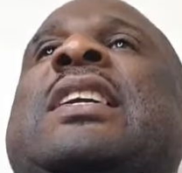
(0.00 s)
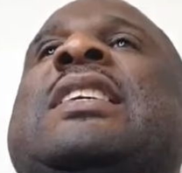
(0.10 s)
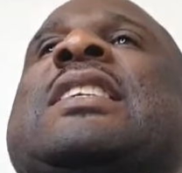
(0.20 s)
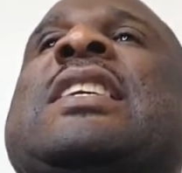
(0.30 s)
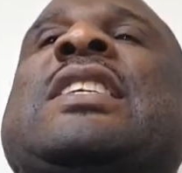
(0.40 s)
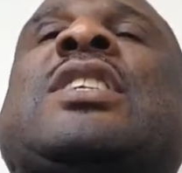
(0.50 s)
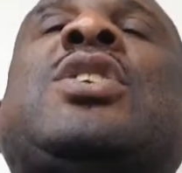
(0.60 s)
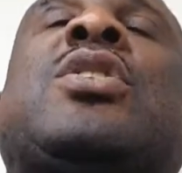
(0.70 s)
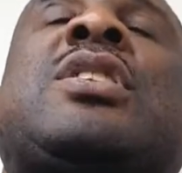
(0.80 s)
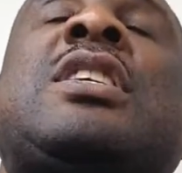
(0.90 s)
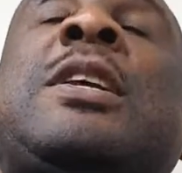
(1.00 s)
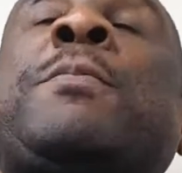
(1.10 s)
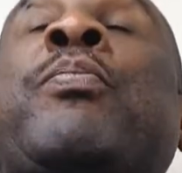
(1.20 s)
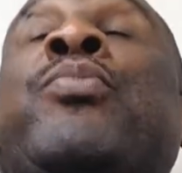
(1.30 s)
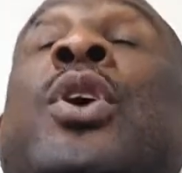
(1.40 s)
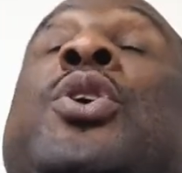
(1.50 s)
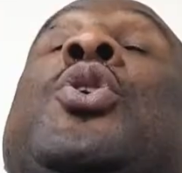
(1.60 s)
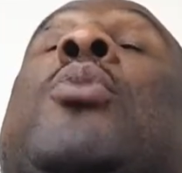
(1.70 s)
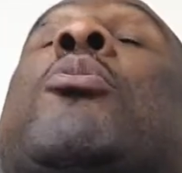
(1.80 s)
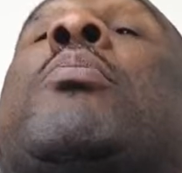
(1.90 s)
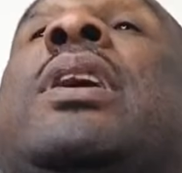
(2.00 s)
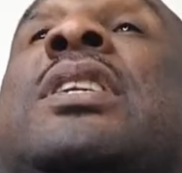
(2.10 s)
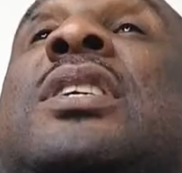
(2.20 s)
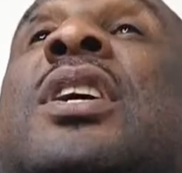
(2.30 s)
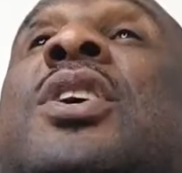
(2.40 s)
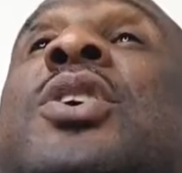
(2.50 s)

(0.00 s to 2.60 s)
This is your season, your moment,